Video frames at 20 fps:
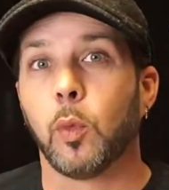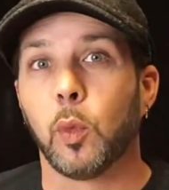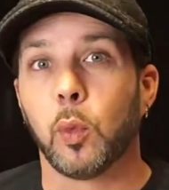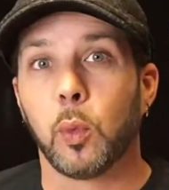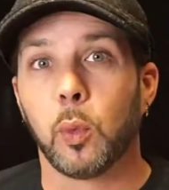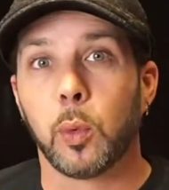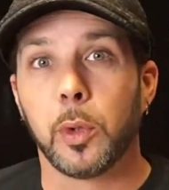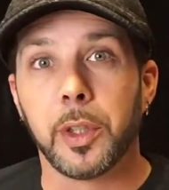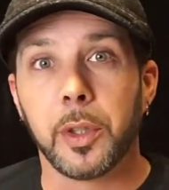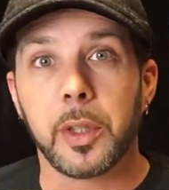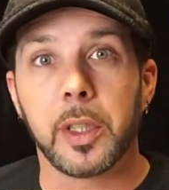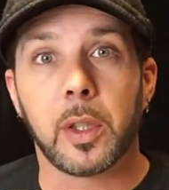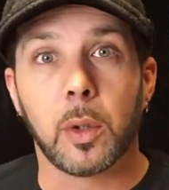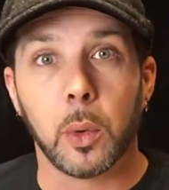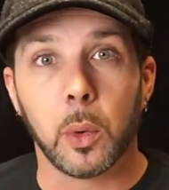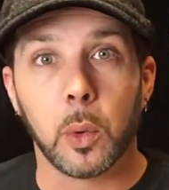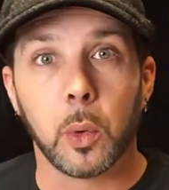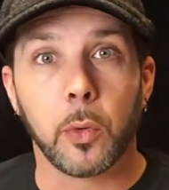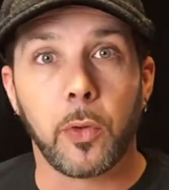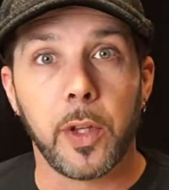Really
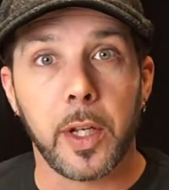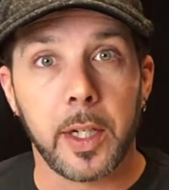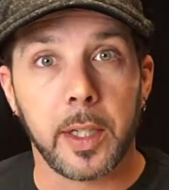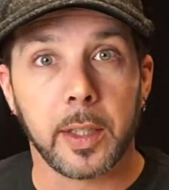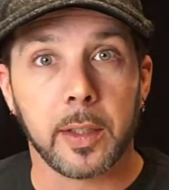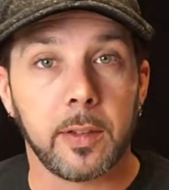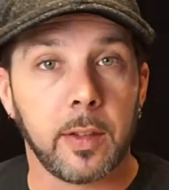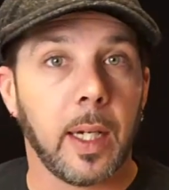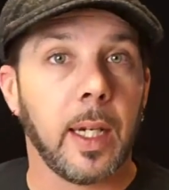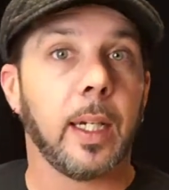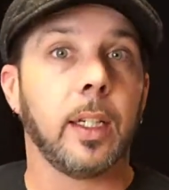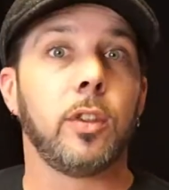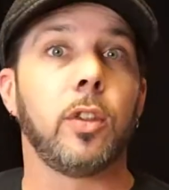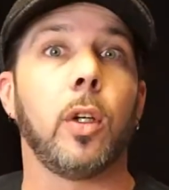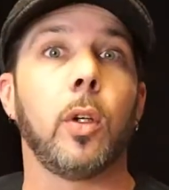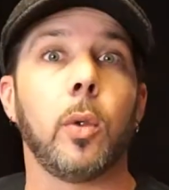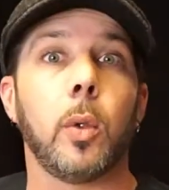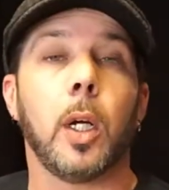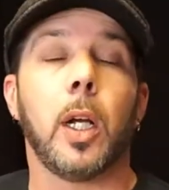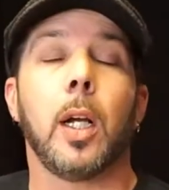cool things.
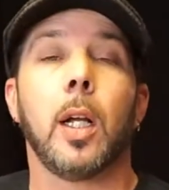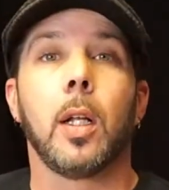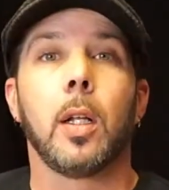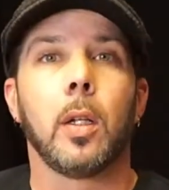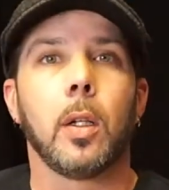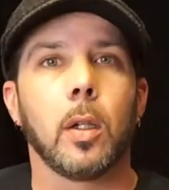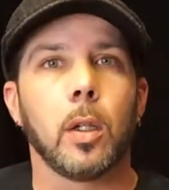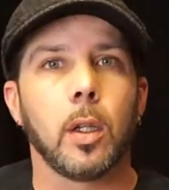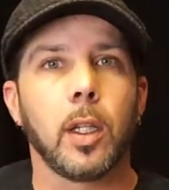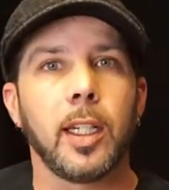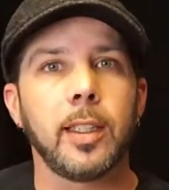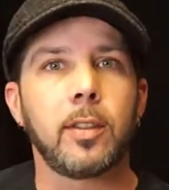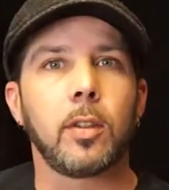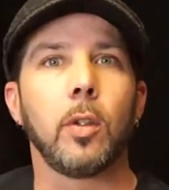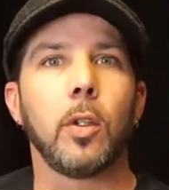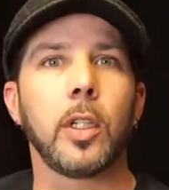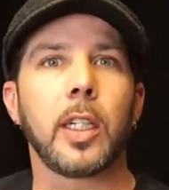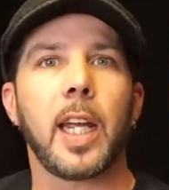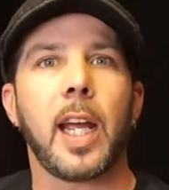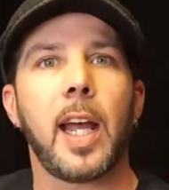So let's
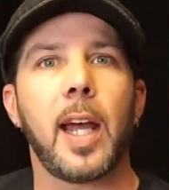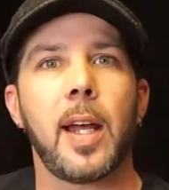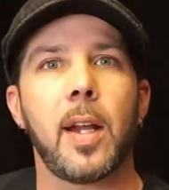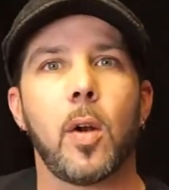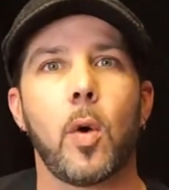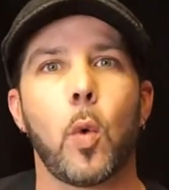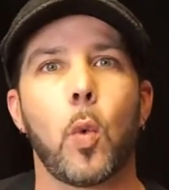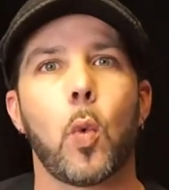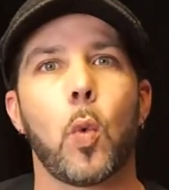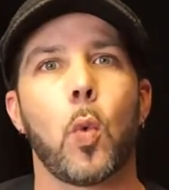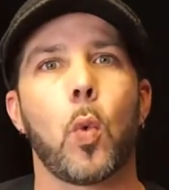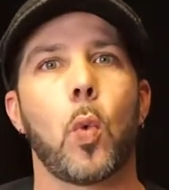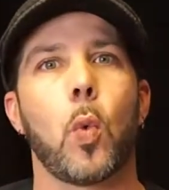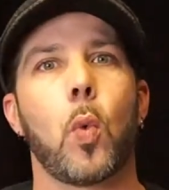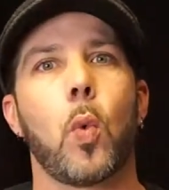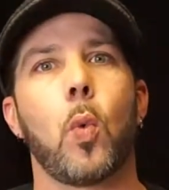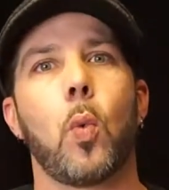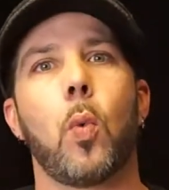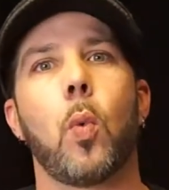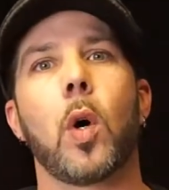look at
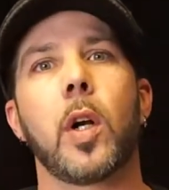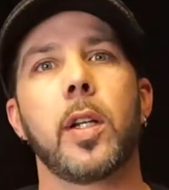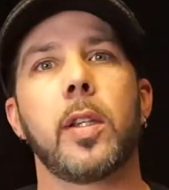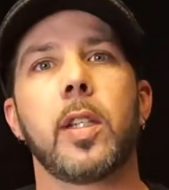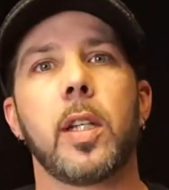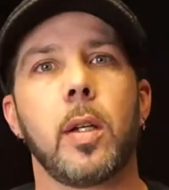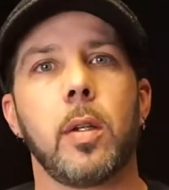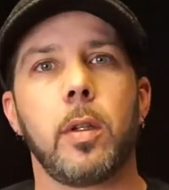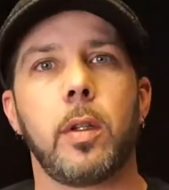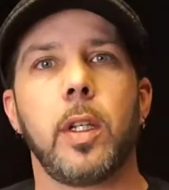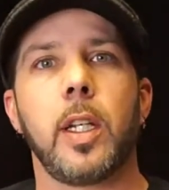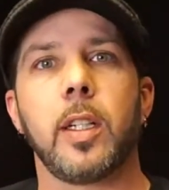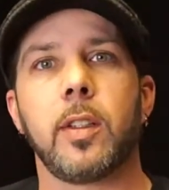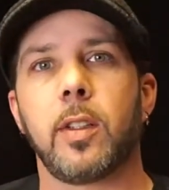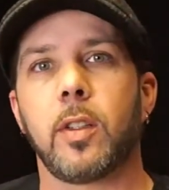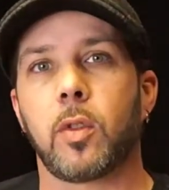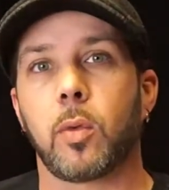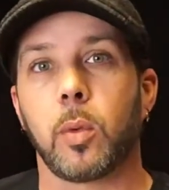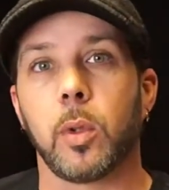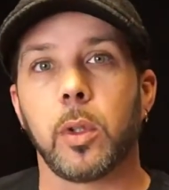one of the other things
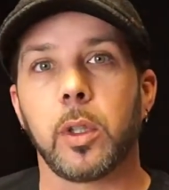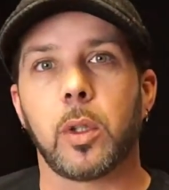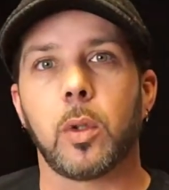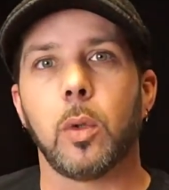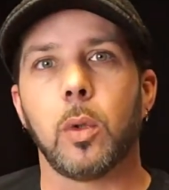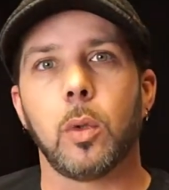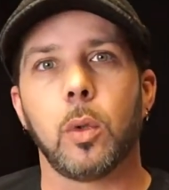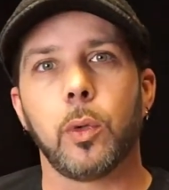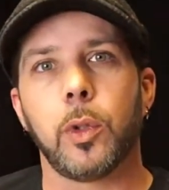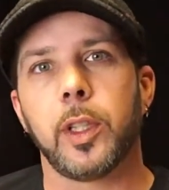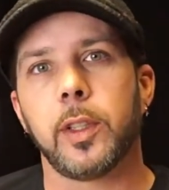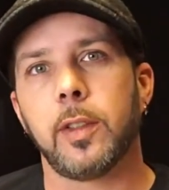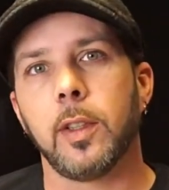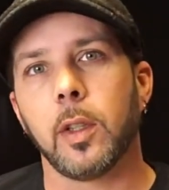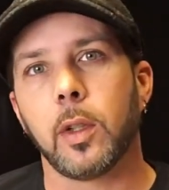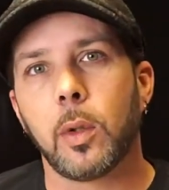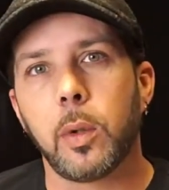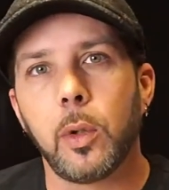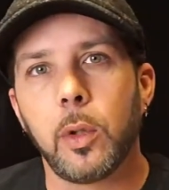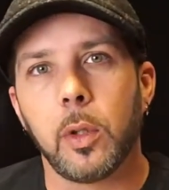that's really cool that's
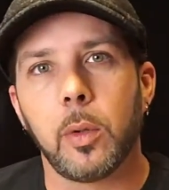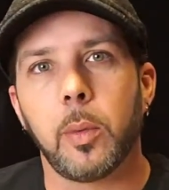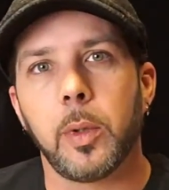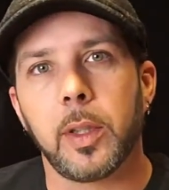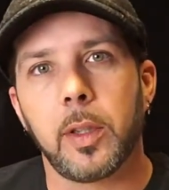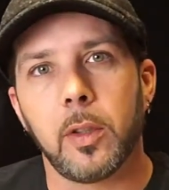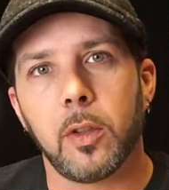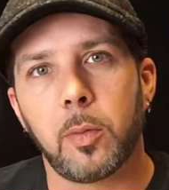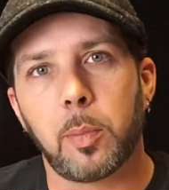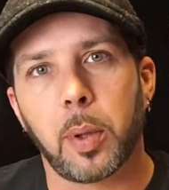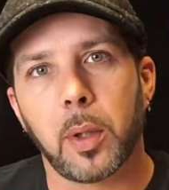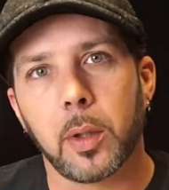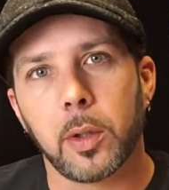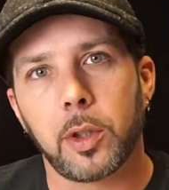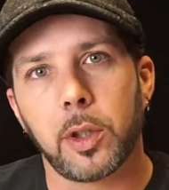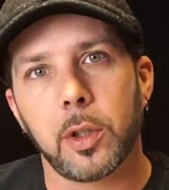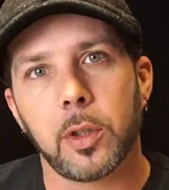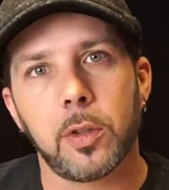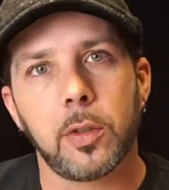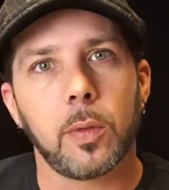included with this
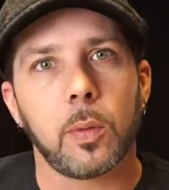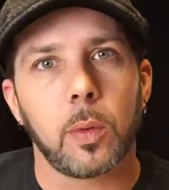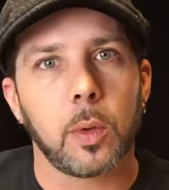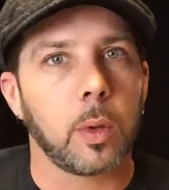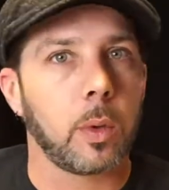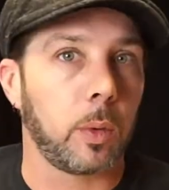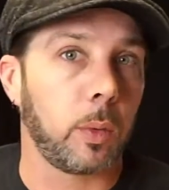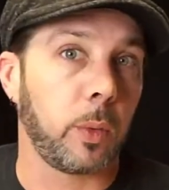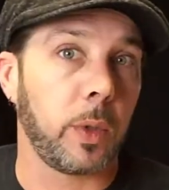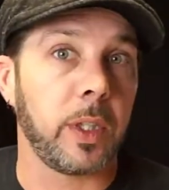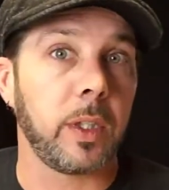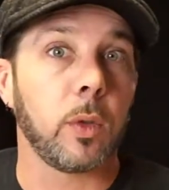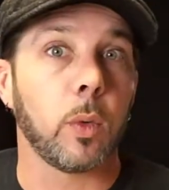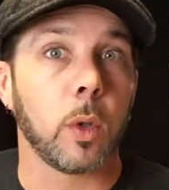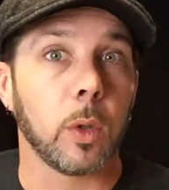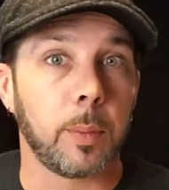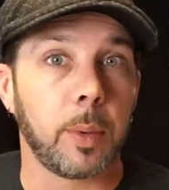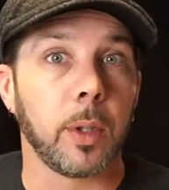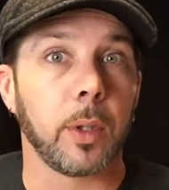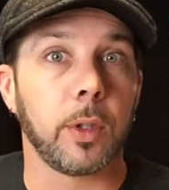purchase, or with
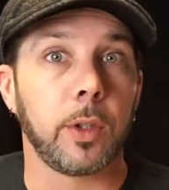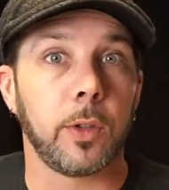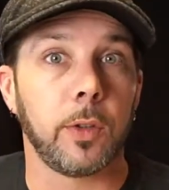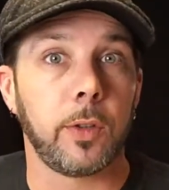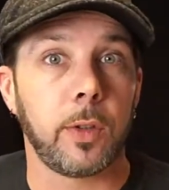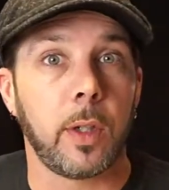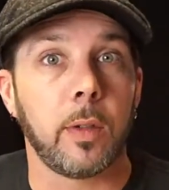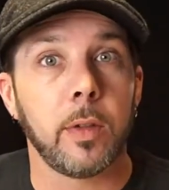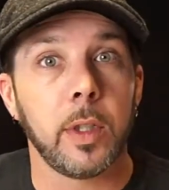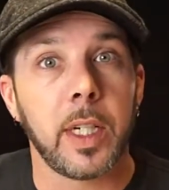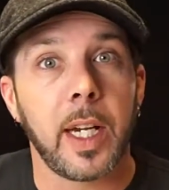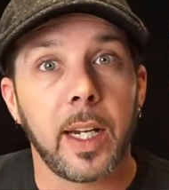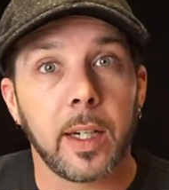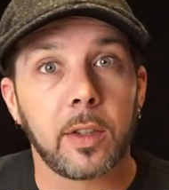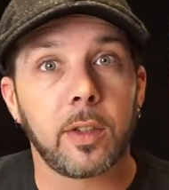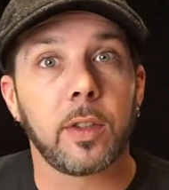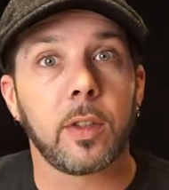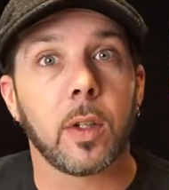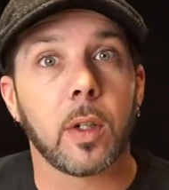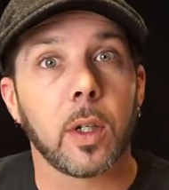your purchase of an
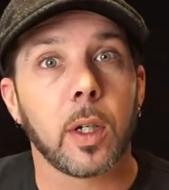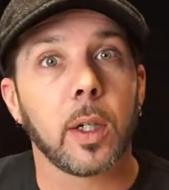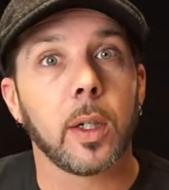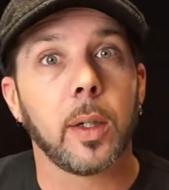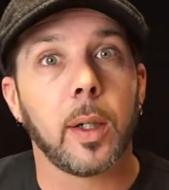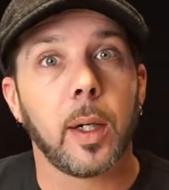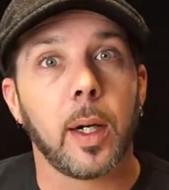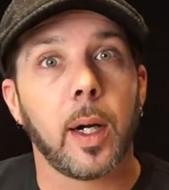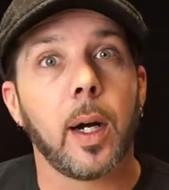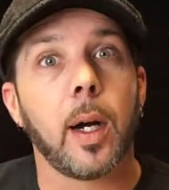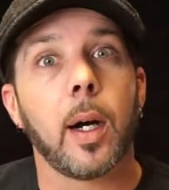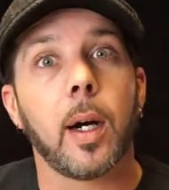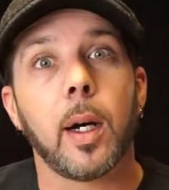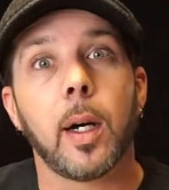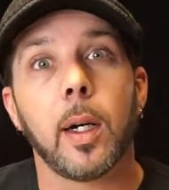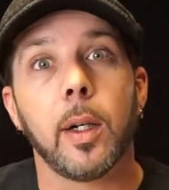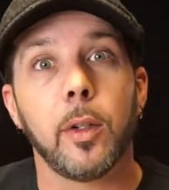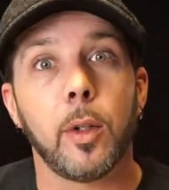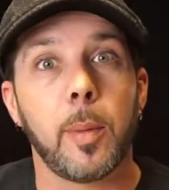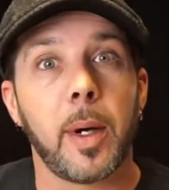XStar.
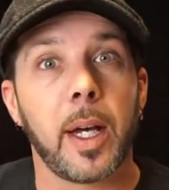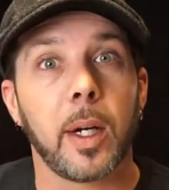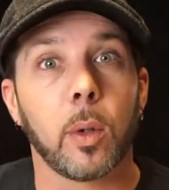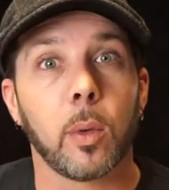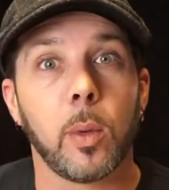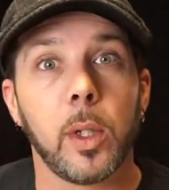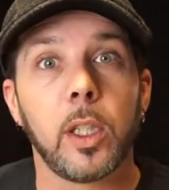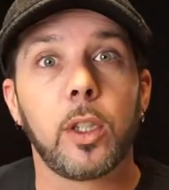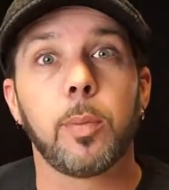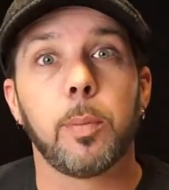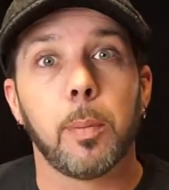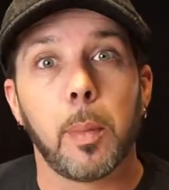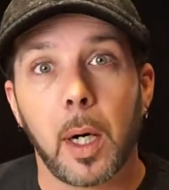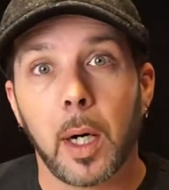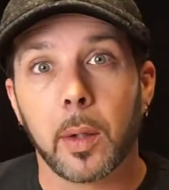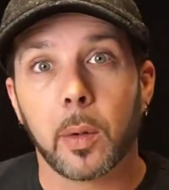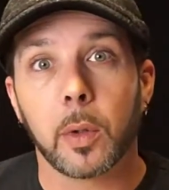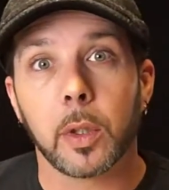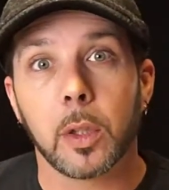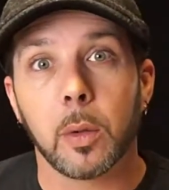No matter which
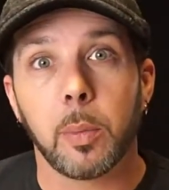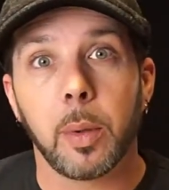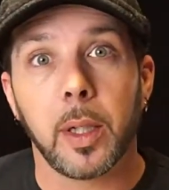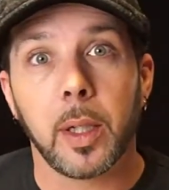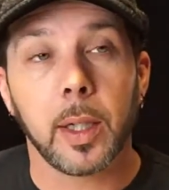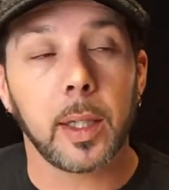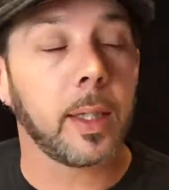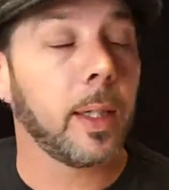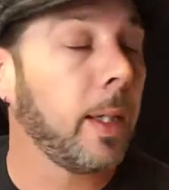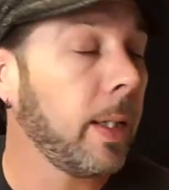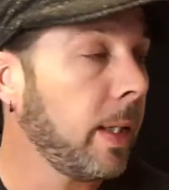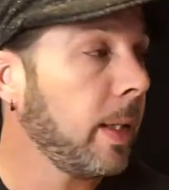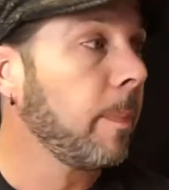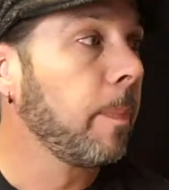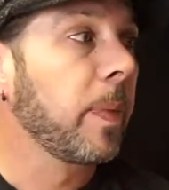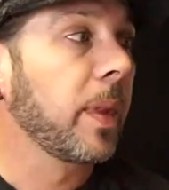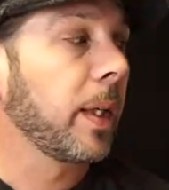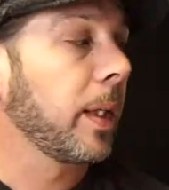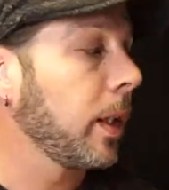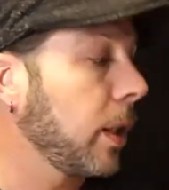model you pick,
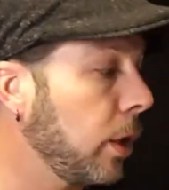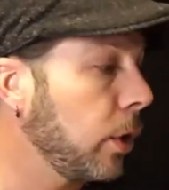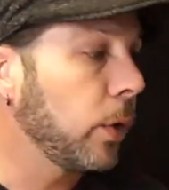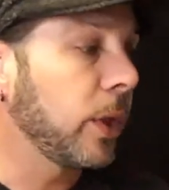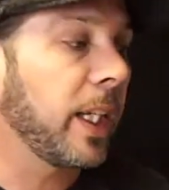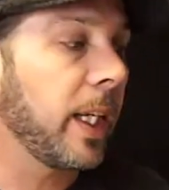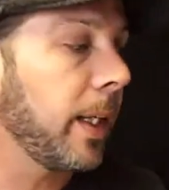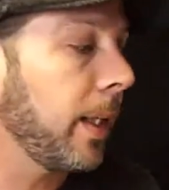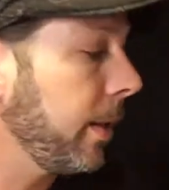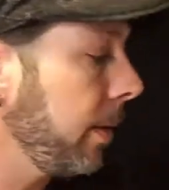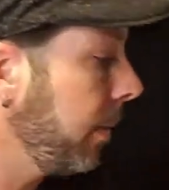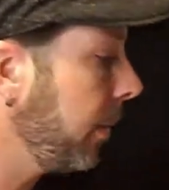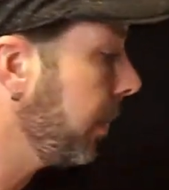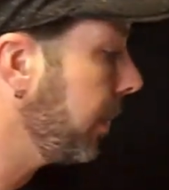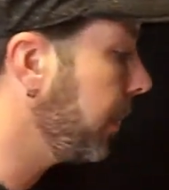you get